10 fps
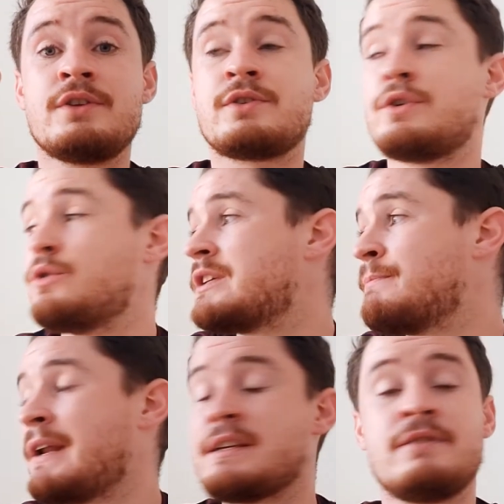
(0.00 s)
So you see
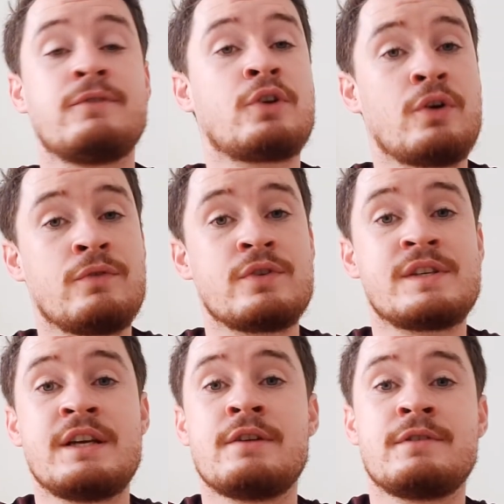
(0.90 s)
plenty of clovers
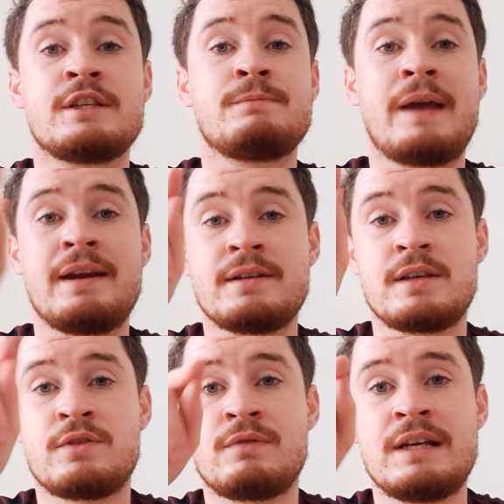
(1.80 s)
here in Spain. It's
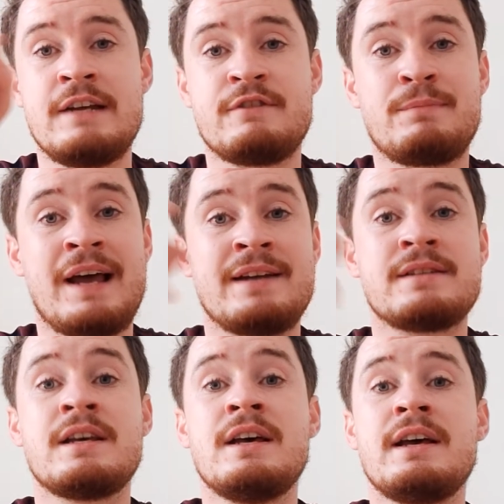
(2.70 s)
a three-leafed
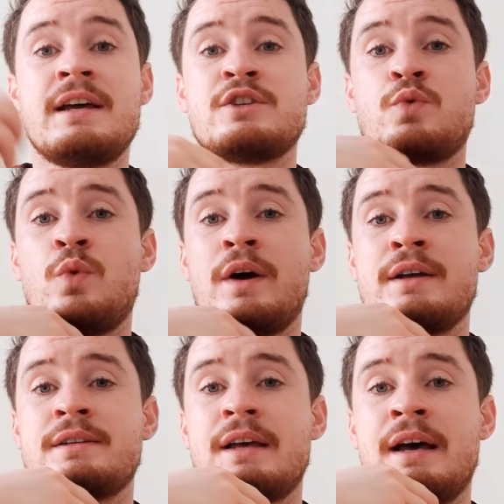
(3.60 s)
plant and it's
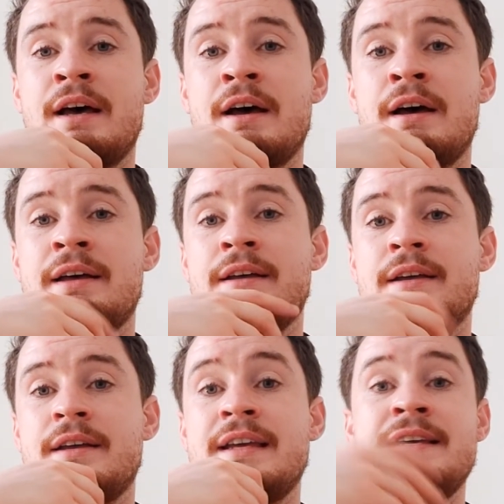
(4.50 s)
quite
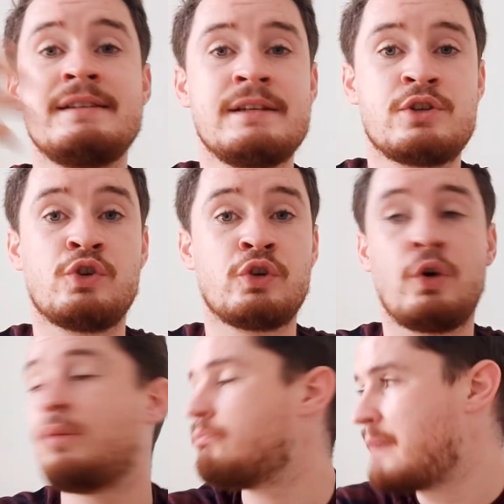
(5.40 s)
easy to
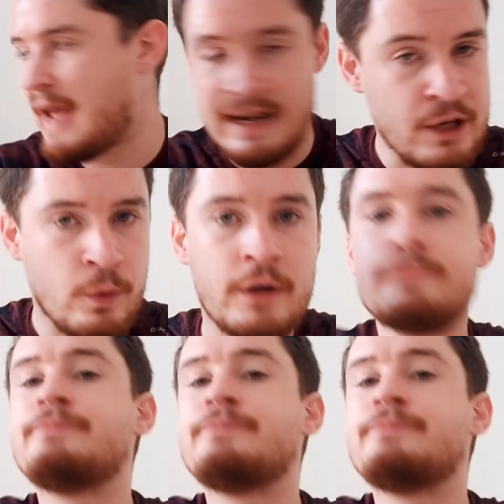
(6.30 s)
grow anywhere.